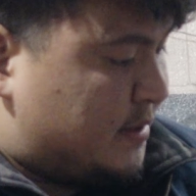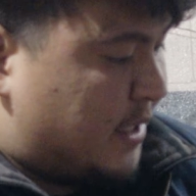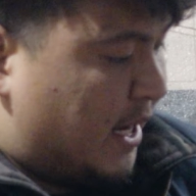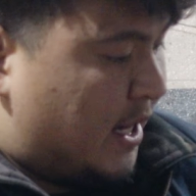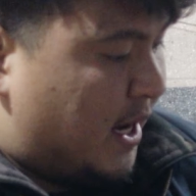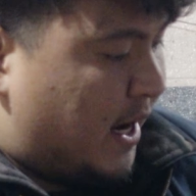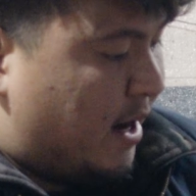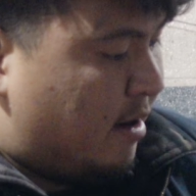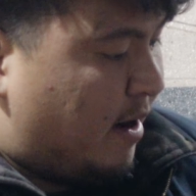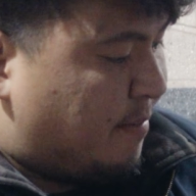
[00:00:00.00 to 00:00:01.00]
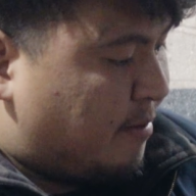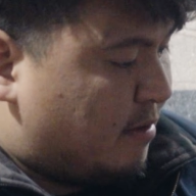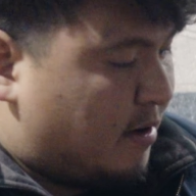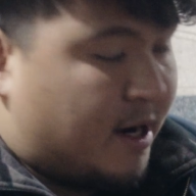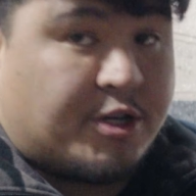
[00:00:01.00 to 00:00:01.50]
take like an air hammer
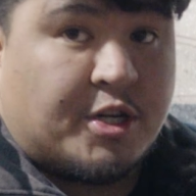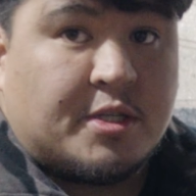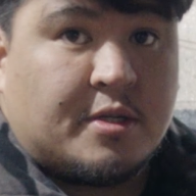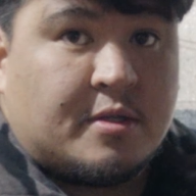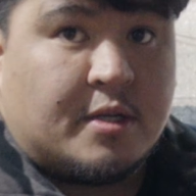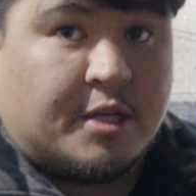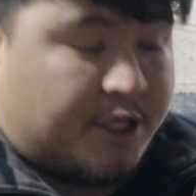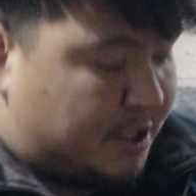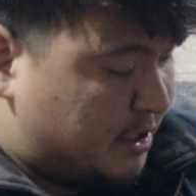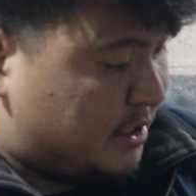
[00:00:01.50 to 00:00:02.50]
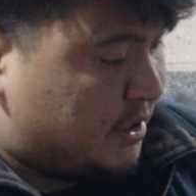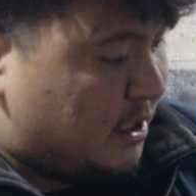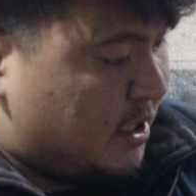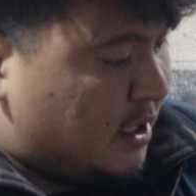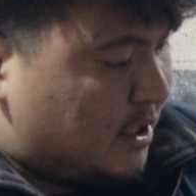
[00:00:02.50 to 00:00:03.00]
or air chisel, and you just
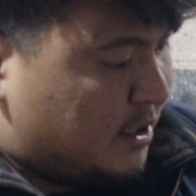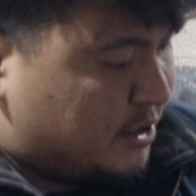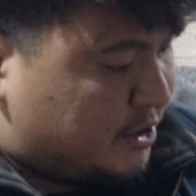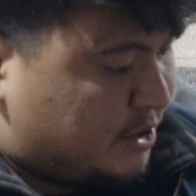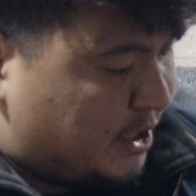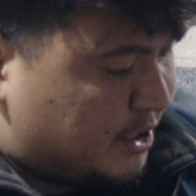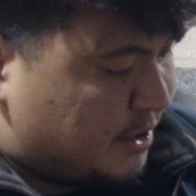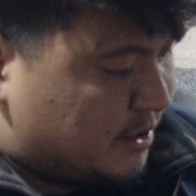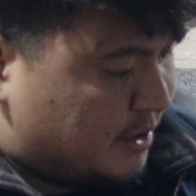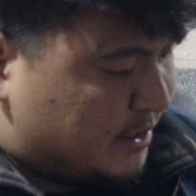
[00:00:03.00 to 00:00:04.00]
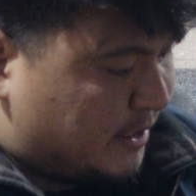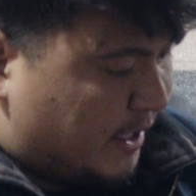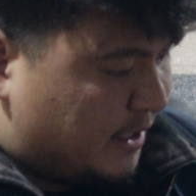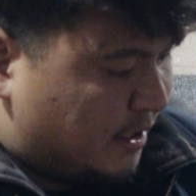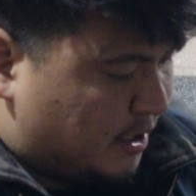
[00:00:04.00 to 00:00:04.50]
chisel this
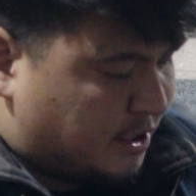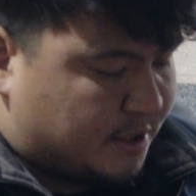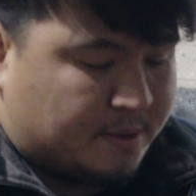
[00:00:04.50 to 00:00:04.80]
in, and it just